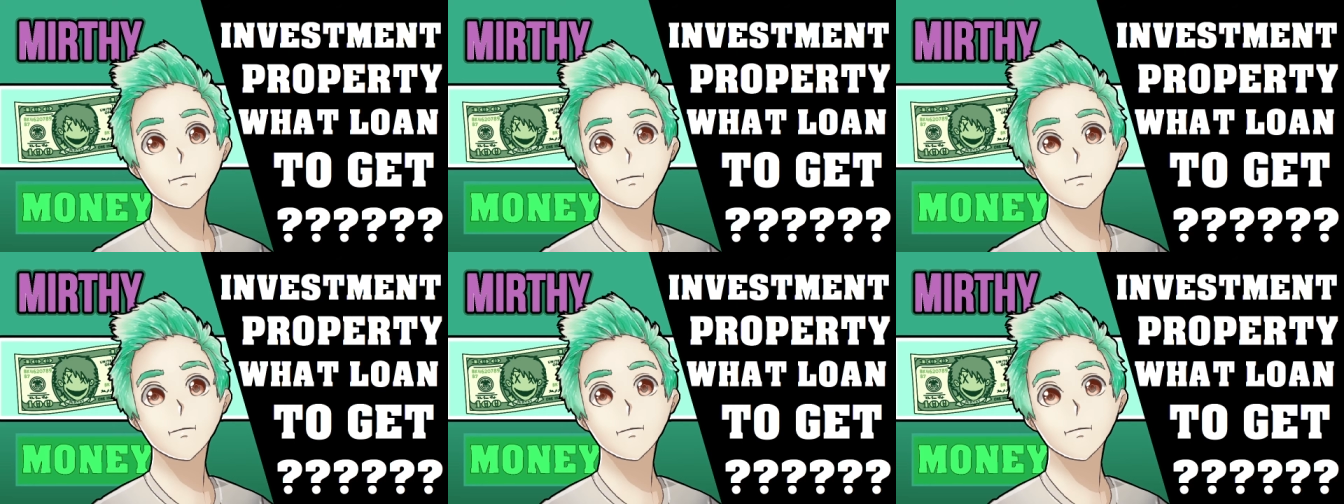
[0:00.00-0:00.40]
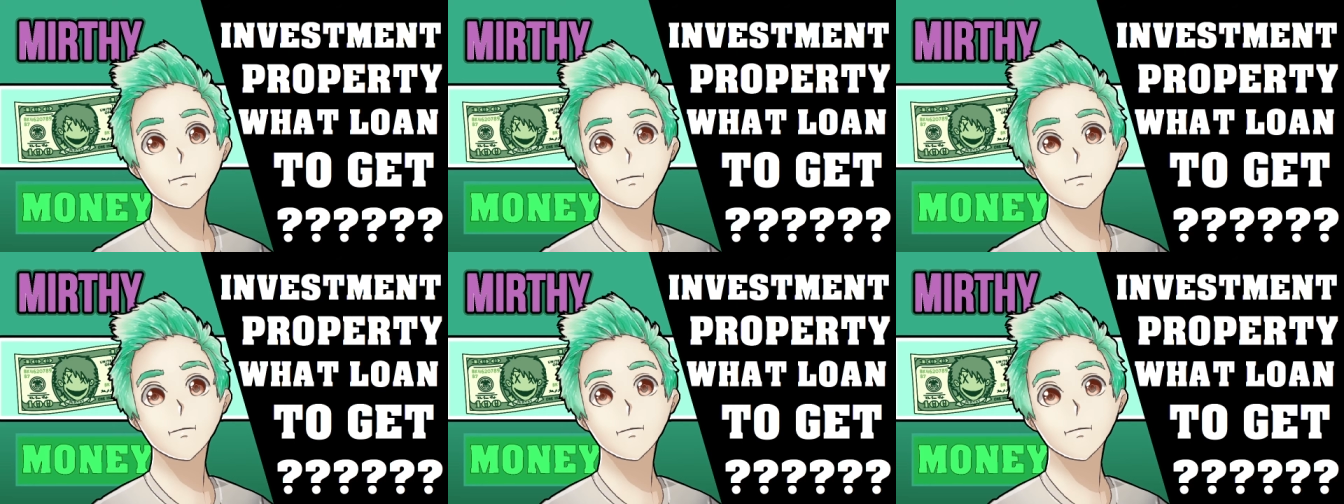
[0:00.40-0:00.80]

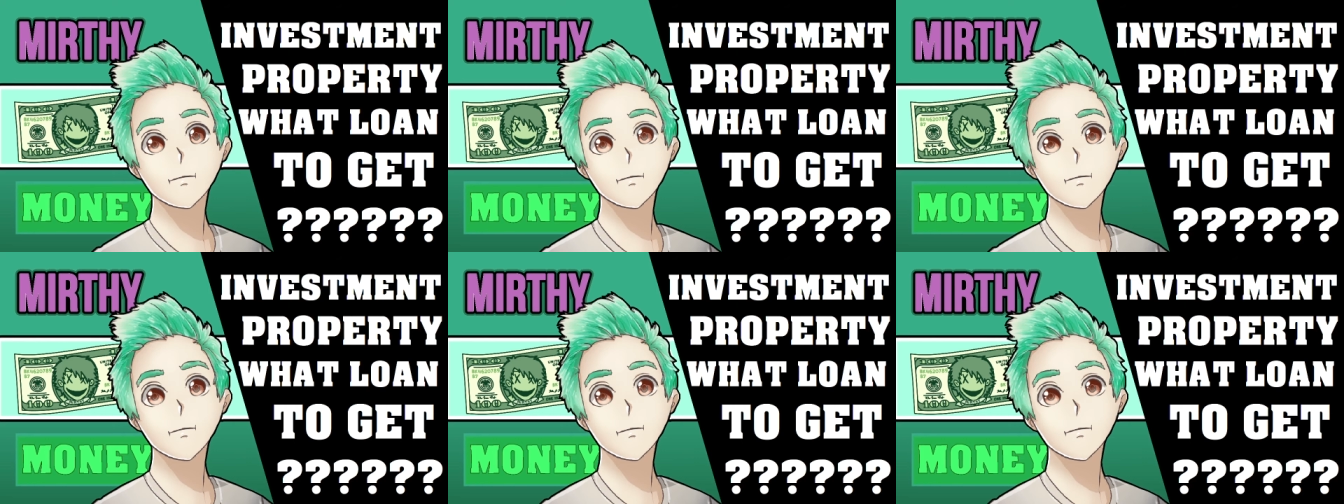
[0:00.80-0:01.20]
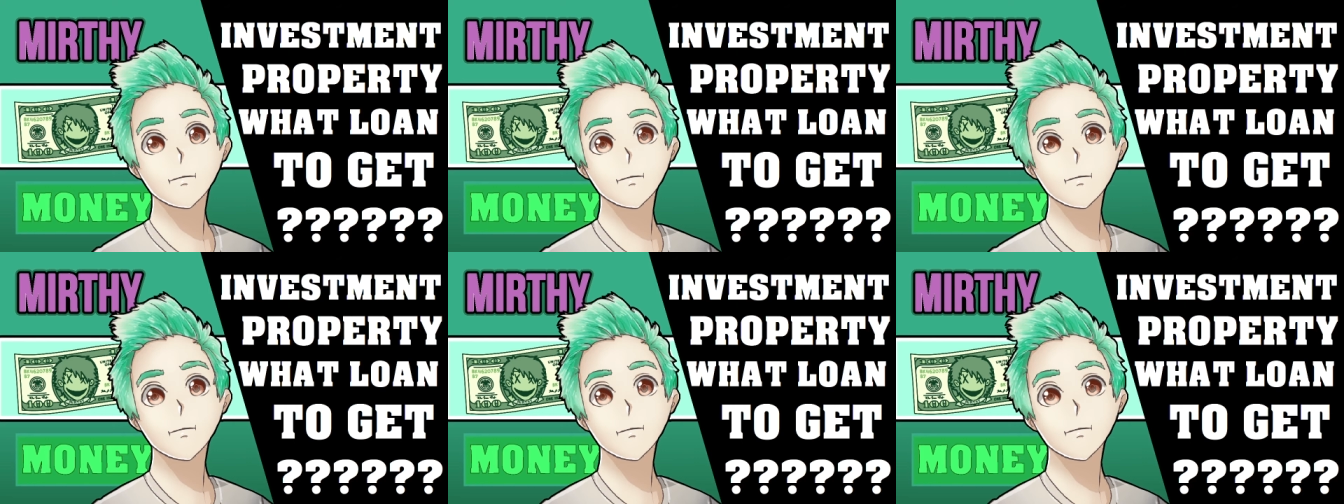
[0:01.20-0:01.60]
without selling the
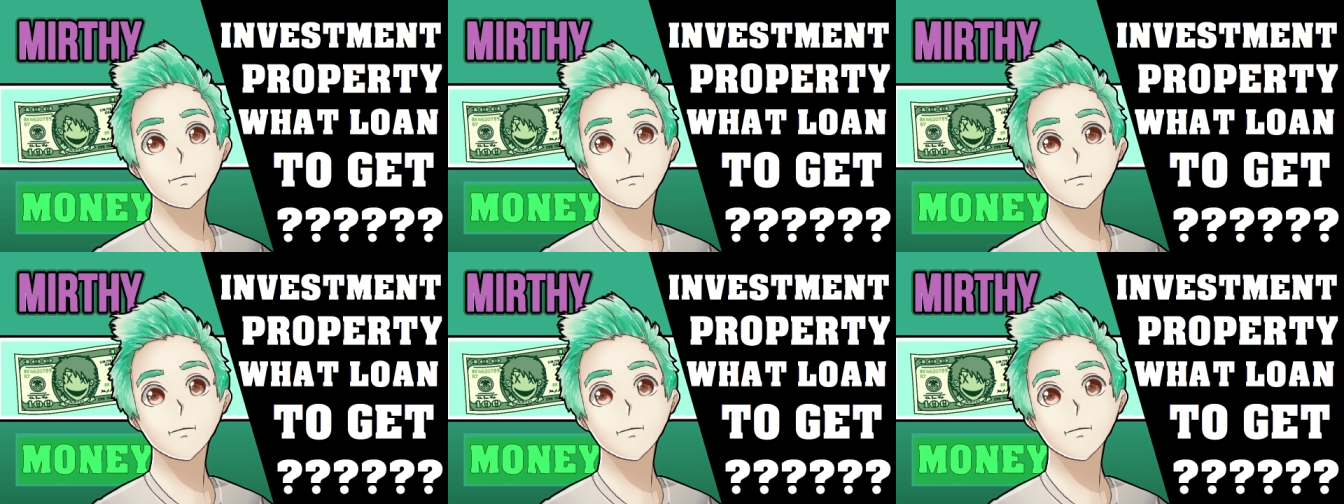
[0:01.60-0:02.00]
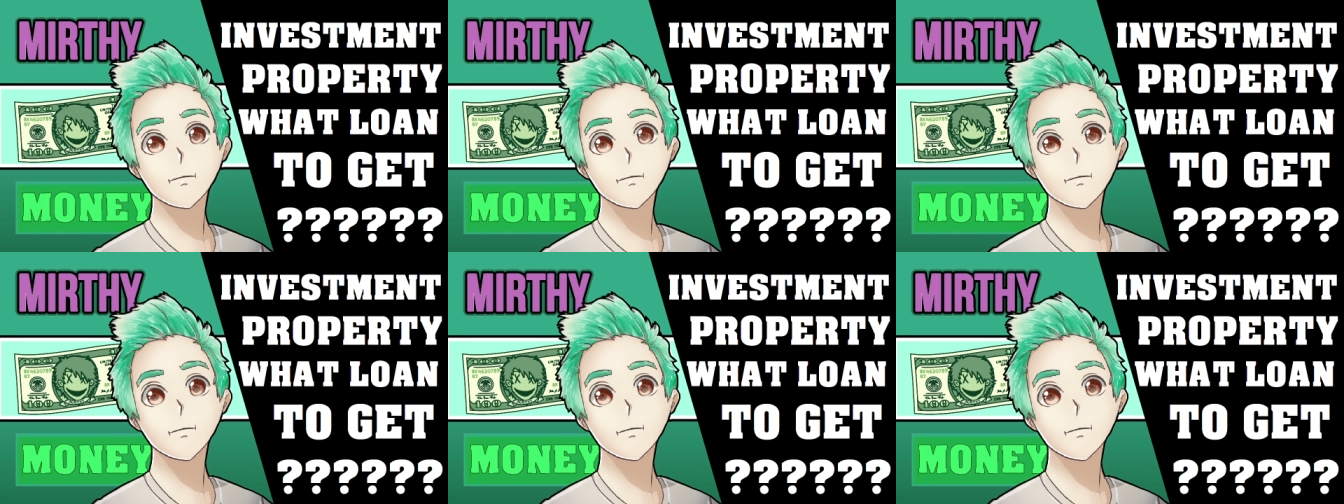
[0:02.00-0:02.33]
first property